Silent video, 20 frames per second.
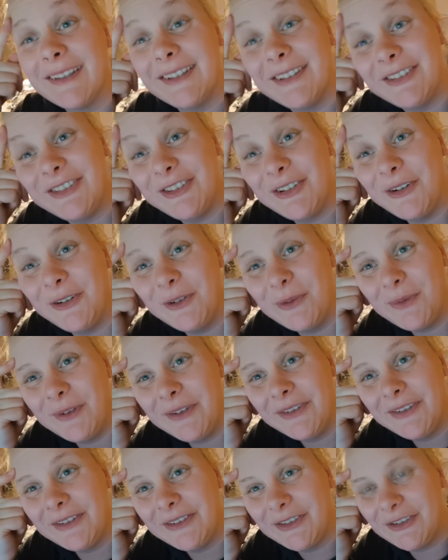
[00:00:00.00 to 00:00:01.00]
So the
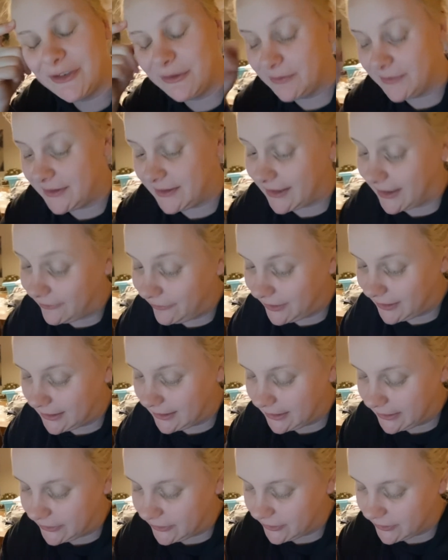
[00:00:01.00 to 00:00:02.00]
wonton soup,
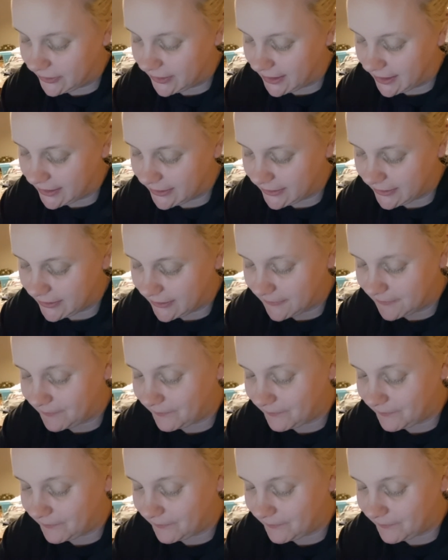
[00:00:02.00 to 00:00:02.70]
definitely success.